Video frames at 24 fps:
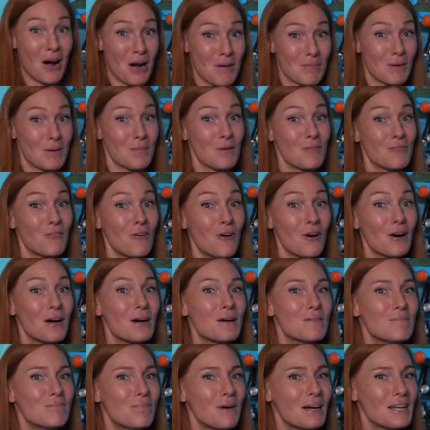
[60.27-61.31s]
caramel
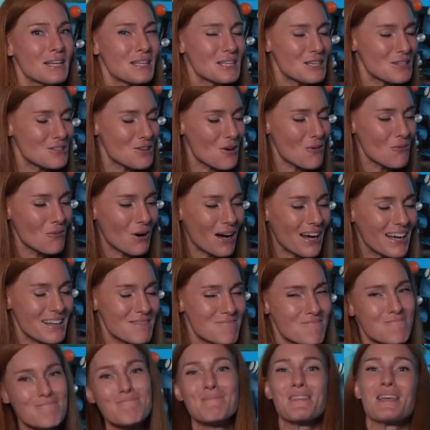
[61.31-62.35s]
before, but you know
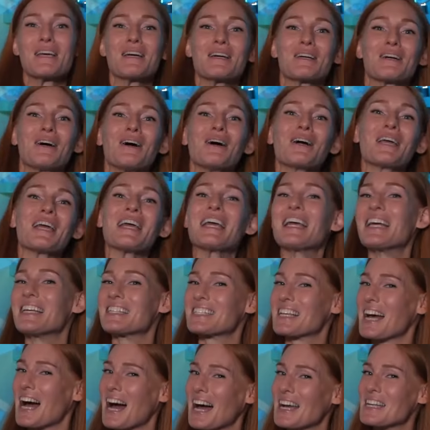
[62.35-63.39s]
what? Cooking
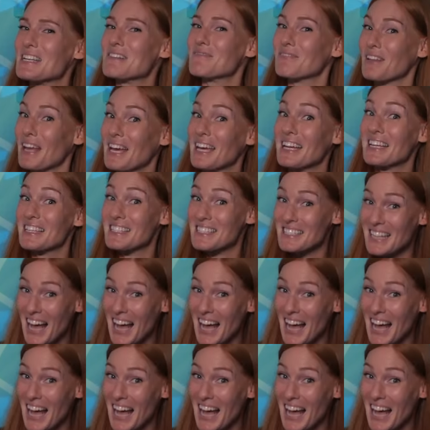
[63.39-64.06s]
is kind of like